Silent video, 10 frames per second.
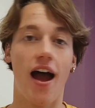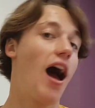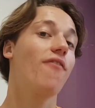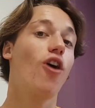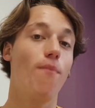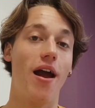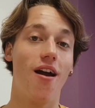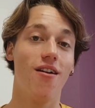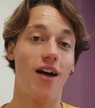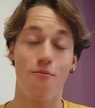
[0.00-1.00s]
I have got
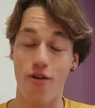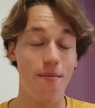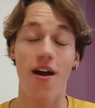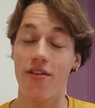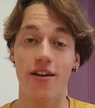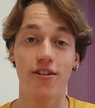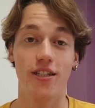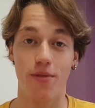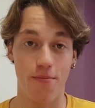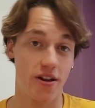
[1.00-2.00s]
better, I'm way better than I used
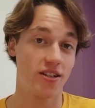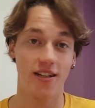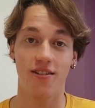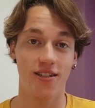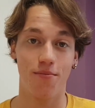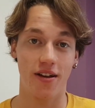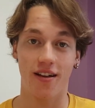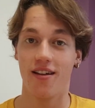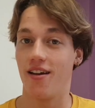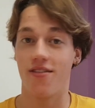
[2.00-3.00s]
to be, but it's still
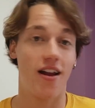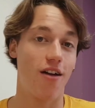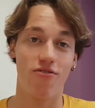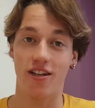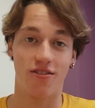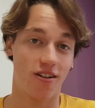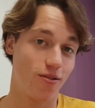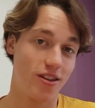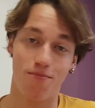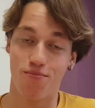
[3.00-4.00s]
something that I really struggle
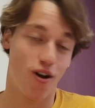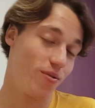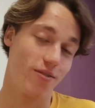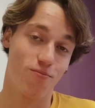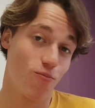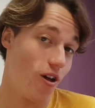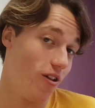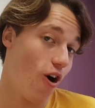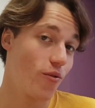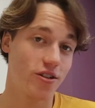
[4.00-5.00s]
with and probably
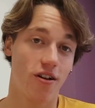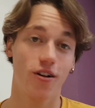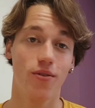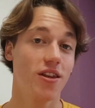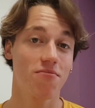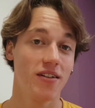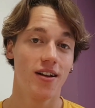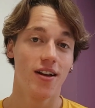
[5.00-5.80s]
will always struggle with.